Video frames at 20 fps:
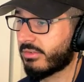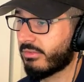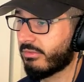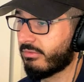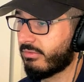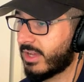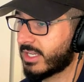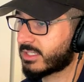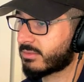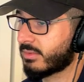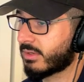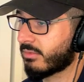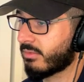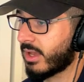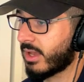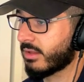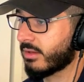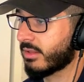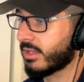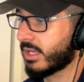investment
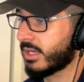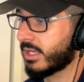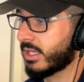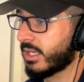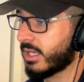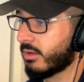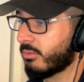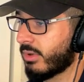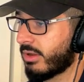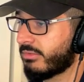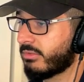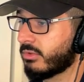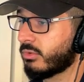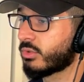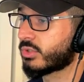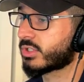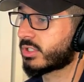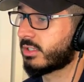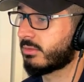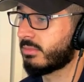rather than a
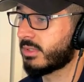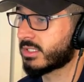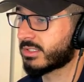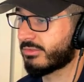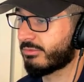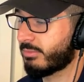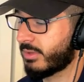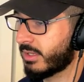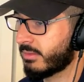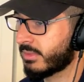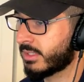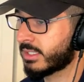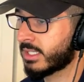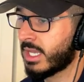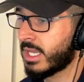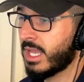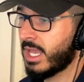revolutionary means of payment,